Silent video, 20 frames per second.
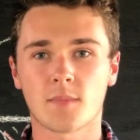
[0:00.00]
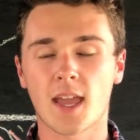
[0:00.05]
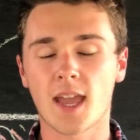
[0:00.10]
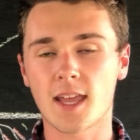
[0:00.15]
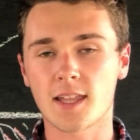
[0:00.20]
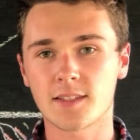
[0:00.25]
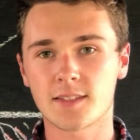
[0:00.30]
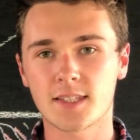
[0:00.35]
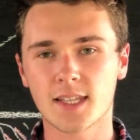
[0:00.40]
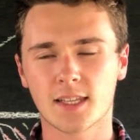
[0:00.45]

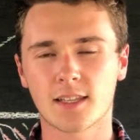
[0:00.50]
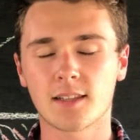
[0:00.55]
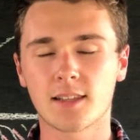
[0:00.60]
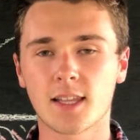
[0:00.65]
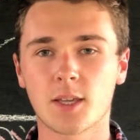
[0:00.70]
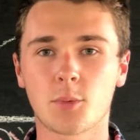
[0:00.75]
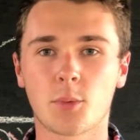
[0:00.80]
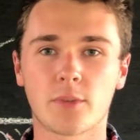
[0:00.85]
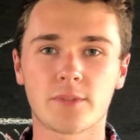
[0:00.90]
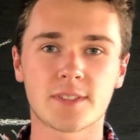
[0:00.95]
And
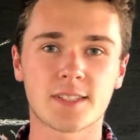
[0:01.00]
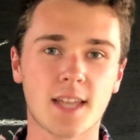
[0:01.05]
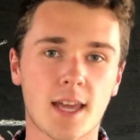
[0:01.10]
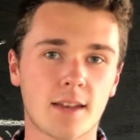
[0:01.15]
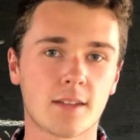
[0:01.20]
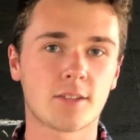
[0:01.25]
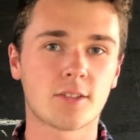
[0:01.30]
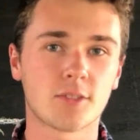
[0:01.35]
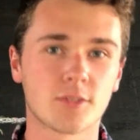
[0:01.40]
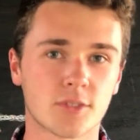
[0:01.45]
secondly, we've
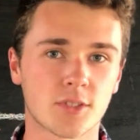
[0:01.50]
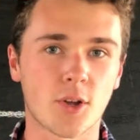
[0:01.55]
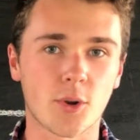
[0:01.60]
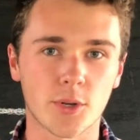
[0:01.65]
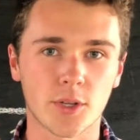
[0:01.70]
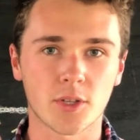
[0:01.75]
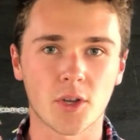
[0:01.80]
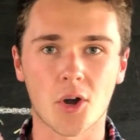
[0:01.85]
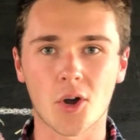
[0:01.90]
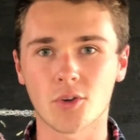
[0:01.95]
started
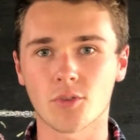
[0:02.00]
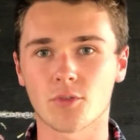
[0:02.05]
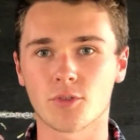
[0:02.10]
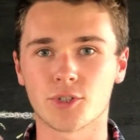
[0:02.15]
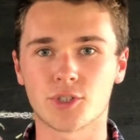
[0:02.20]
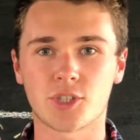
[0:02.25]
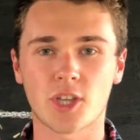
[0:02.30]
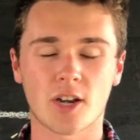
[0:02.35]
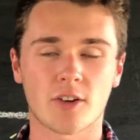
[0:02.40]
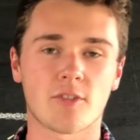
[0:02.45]
consulting on
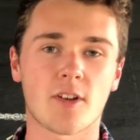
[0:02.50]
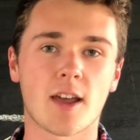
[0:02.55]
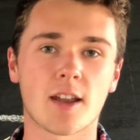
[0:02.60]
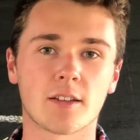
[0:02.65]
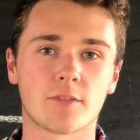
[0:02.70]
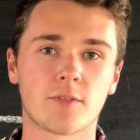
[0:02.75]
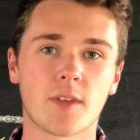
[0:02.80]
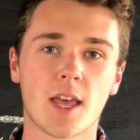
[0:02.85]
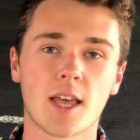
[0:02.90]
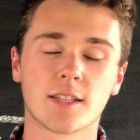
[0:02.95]

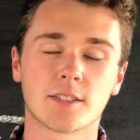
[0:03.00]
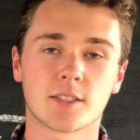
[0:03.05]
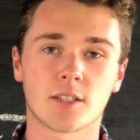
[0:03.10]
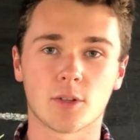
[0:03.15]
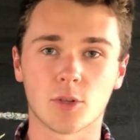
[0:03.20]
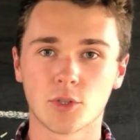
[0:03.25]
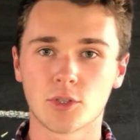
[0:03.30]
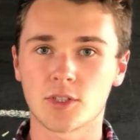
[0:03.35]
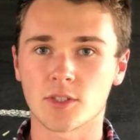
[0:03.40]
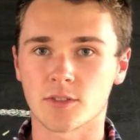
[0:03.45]
regenerative
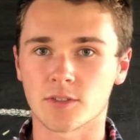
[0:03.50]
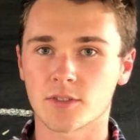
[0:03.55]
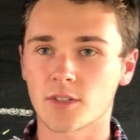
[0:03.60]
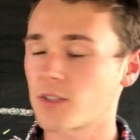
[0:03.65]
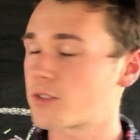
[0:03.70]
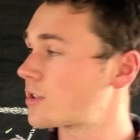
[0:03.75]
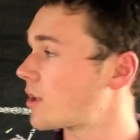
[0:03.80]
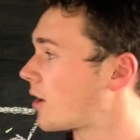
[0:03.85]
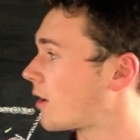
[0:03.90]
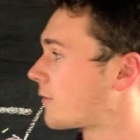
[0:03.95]

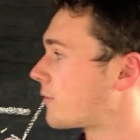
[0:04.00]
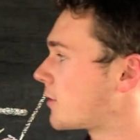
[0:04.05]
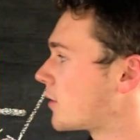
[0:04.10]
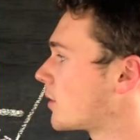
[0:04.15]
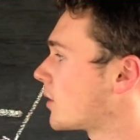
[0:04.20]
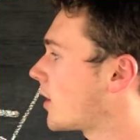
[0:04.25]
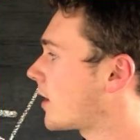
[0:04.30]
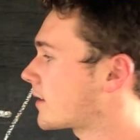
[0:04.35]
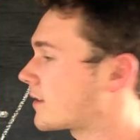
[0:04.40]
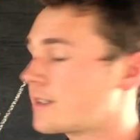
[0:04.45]
solutions. So if you
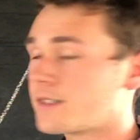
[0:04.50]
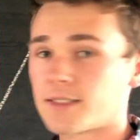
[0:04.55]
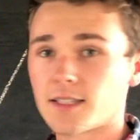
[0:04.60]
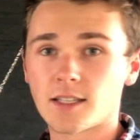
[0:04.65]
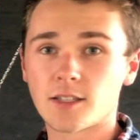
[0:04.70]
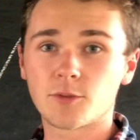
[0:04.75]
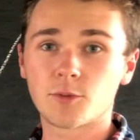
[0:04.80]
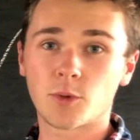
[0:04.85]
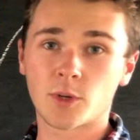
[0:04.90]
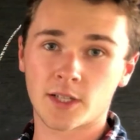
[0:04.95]
like this
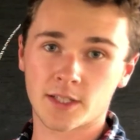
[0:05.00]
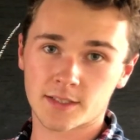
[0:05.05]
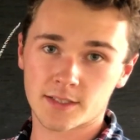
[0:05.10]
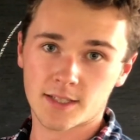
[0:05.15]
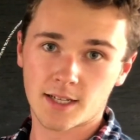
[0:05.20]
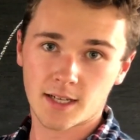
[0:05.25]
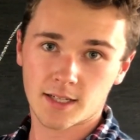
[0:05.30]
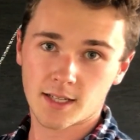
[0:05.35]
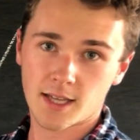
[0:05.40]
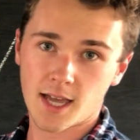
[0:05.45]
and you want to
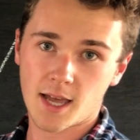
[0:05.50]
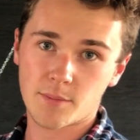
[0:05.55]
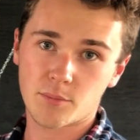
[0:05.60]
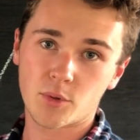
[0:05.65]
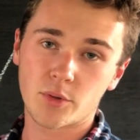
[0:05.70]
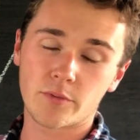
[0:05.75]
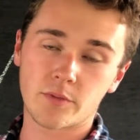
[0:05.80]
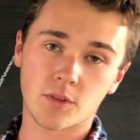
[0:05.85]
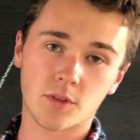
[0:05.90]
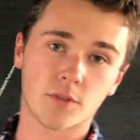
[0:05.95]
start
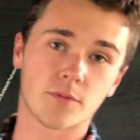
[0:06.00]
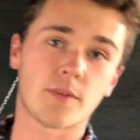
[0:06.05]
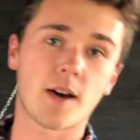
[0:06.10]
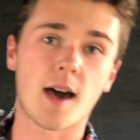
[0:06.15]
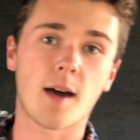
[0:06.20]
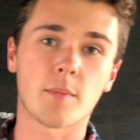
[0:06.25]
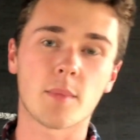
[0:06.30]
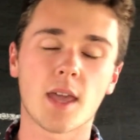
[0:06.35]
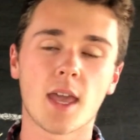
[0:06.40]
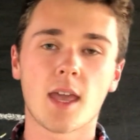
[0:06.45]
moving your
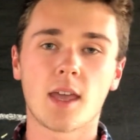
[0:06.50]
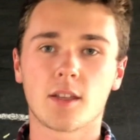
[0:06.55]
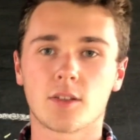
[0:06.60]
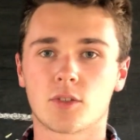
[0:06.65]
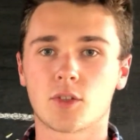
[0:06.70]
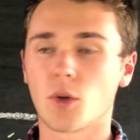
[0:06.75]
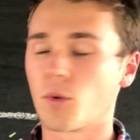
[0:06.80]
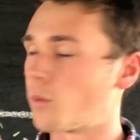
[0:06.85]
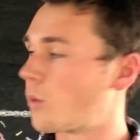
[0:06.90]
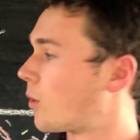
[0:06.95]
farm
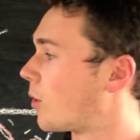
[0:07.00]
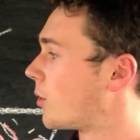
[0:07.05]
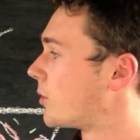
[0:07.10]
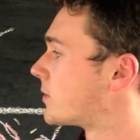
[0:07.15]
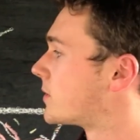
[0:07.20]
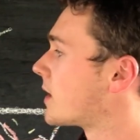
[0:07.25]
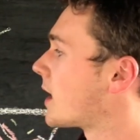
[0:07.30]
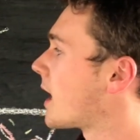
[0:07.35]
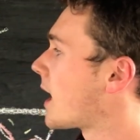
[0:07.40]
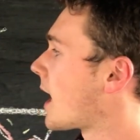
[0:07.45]

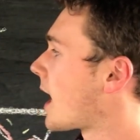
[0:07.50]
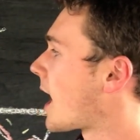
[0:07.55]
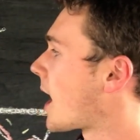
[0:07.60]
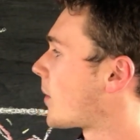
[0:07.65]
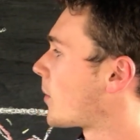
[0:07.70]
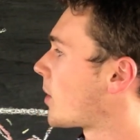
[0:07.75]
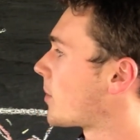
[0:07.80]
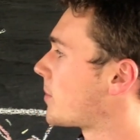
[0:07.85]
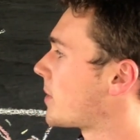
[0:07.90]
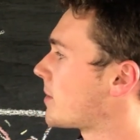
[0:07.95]
towards
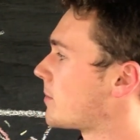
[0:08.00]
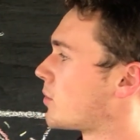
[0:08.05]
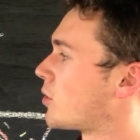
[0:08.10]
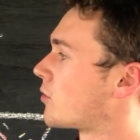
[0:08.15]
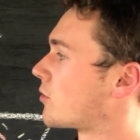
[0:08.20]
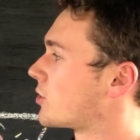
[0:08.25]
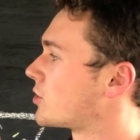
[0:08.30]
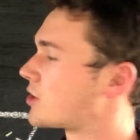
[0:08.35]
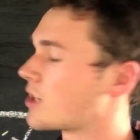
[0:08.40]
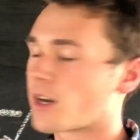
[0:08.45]
a bit
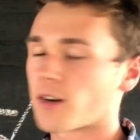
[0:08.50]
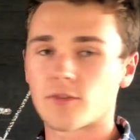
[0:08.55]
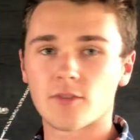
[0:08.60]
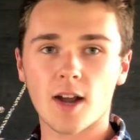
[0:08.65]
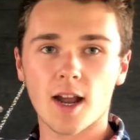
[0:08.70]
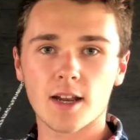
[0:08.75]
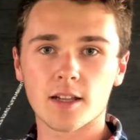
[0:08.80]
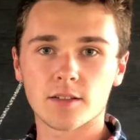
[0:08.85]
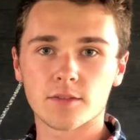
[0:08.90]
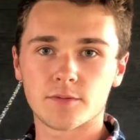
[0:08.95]
more
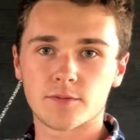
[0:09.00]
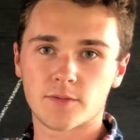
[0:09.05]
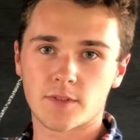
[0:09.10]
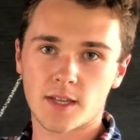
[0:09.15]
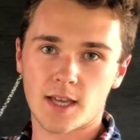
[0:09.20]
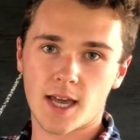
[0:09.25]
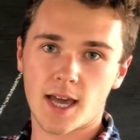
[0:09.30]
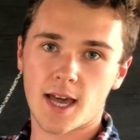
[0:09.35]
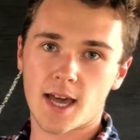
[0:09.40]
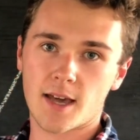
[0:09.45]
regenerative
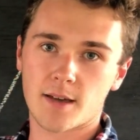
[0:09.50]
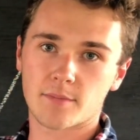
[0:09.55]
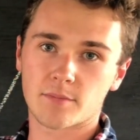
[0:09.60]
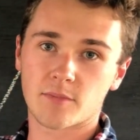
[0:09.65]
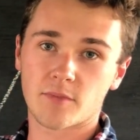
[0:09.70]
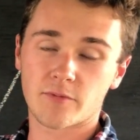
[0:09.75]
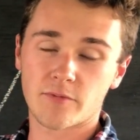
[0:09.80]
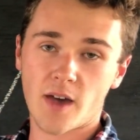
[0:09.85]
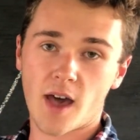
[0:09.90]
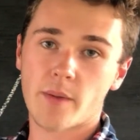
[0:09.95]

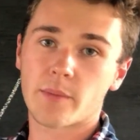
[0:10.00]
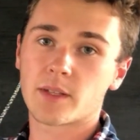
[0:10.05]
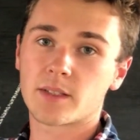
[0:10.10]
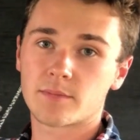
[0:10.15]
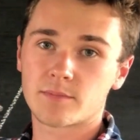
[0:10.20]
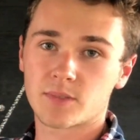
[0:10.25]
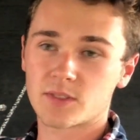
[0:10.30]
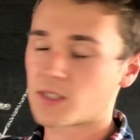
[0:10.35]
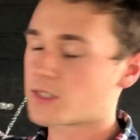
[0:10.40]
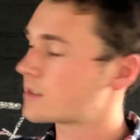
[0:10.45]

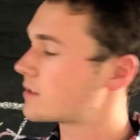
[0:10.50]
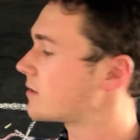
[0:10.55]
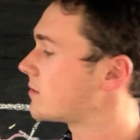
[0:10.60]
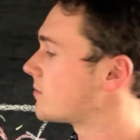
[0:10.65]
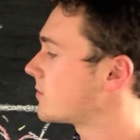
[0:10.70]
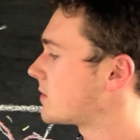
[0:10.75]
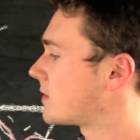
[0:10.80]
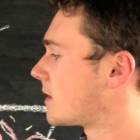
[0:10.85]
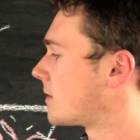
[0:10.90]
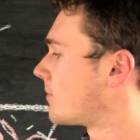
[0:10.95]
farming
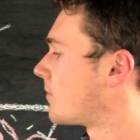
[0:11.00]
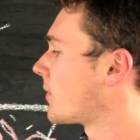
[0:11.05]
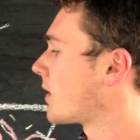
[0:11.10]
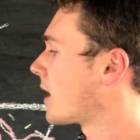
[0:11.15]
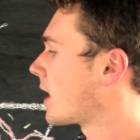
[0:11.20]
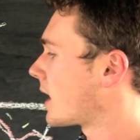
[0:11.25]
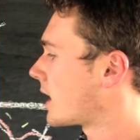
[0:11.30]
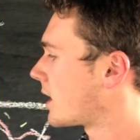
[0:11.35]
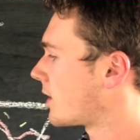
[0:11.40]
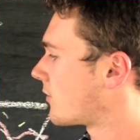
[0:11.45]
systems and
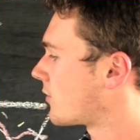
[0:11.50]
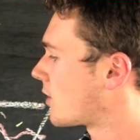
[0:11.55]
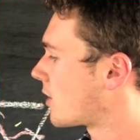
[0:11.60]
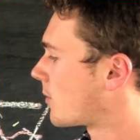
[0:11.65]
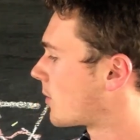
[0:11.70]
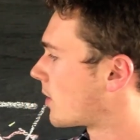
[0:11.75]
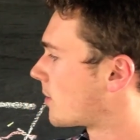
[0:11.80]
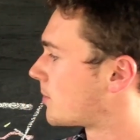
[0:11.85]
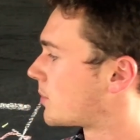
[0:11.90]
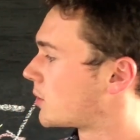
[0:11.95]
you really
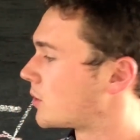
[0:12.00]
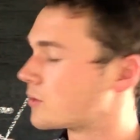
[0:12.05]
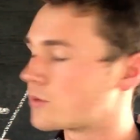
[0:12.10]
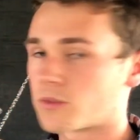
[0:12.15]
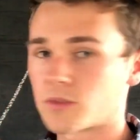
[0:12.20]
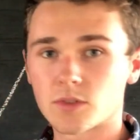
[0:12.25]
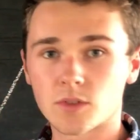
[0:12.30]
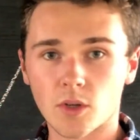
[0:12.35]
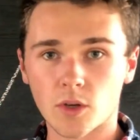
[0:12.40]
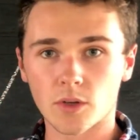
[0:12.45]
want to build
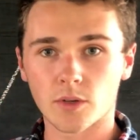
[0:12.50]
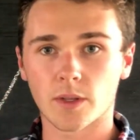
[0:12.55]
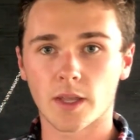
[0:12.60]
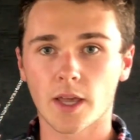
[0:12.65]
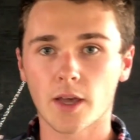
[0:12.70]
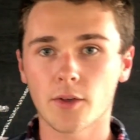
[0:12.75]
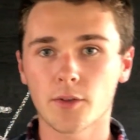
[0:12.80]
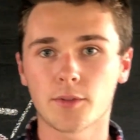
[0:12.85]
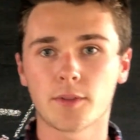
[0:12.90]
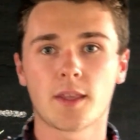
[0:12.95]
soil
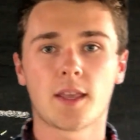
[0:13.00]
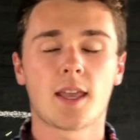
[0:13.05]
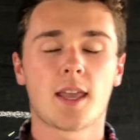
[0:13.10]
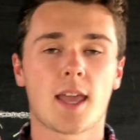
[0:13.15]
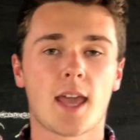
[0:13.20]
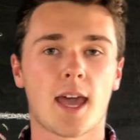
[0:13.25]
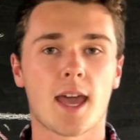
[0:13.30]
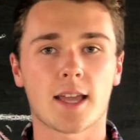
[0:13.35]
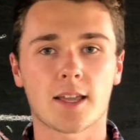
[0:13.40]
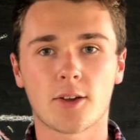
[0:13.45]
health,
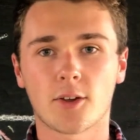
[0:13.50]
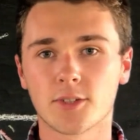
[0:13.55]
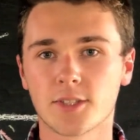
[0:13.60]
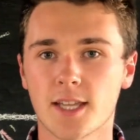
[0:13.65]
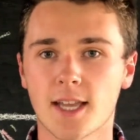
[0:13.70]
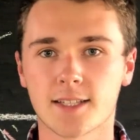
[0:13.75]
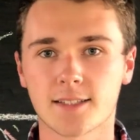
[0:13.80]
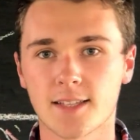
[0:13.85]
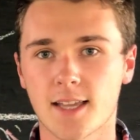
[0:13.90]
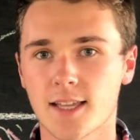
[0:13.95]

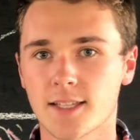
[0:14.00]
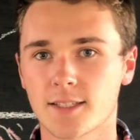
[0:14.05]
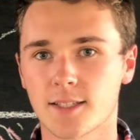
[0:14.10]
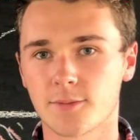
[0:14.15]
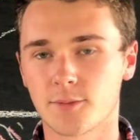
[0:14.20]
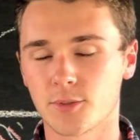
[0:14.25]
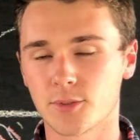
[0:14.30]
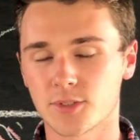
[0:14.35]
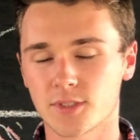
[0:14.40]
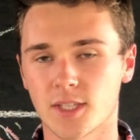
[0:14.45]
contact us
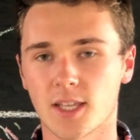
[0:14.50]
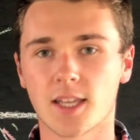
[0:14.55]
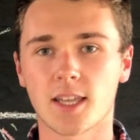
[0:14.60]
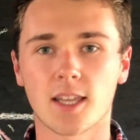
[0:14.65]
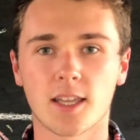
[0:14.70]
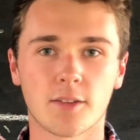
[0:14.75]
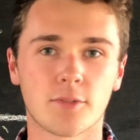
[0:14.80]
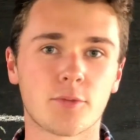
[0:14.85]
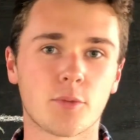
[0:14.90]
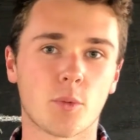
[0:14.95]
and we'll see
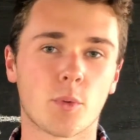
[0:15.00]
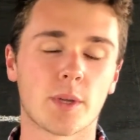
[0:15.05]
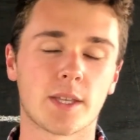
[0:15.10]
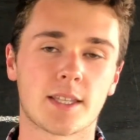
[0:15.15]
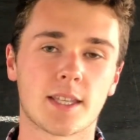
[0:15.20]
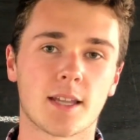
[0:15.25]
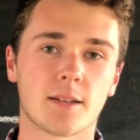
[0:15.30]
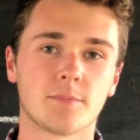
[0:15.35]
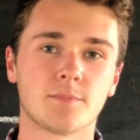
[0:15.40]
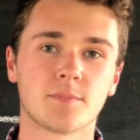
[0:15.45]
if we
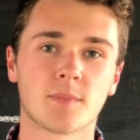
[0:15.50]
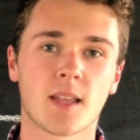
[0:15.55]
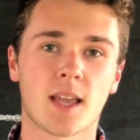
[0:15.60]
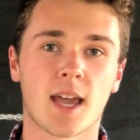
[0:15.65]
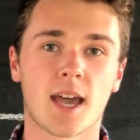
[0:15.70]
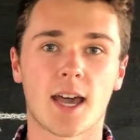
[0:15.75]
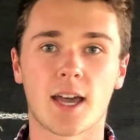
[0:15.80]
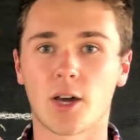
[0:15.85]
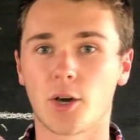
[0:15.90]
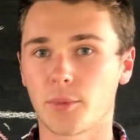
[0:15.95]
can
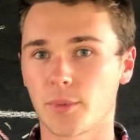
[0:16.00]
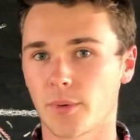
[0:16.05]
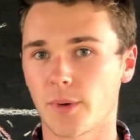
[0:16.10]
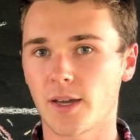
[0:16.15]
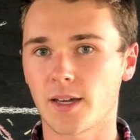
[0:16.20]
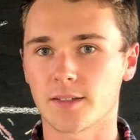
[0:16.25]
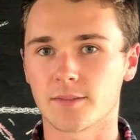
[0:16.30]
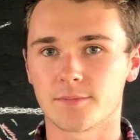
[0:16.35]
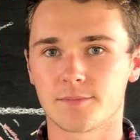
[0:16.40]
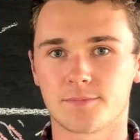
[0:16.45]
help you
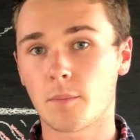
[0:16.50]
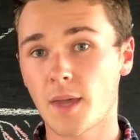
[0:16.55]
out.